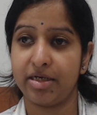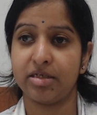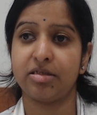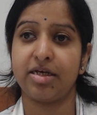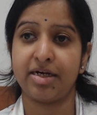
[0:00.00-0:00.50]

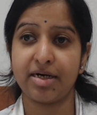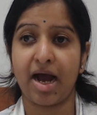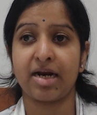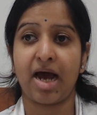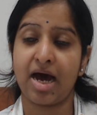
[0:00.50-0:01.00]
is it
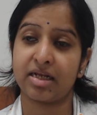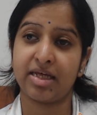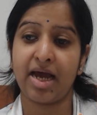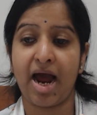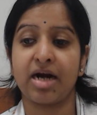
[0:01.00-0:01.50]
and are
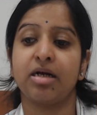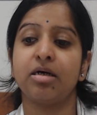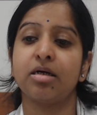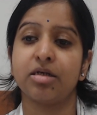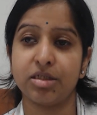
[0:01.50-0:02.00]
they at
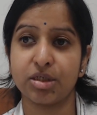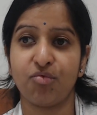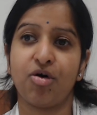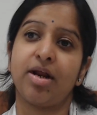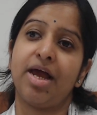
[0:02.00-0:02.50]
a risk
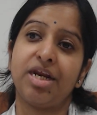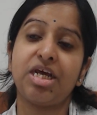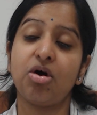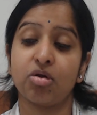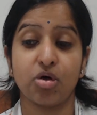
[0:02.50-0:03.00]
for
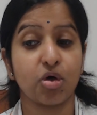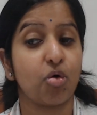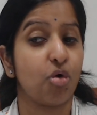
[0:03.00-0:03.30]
any other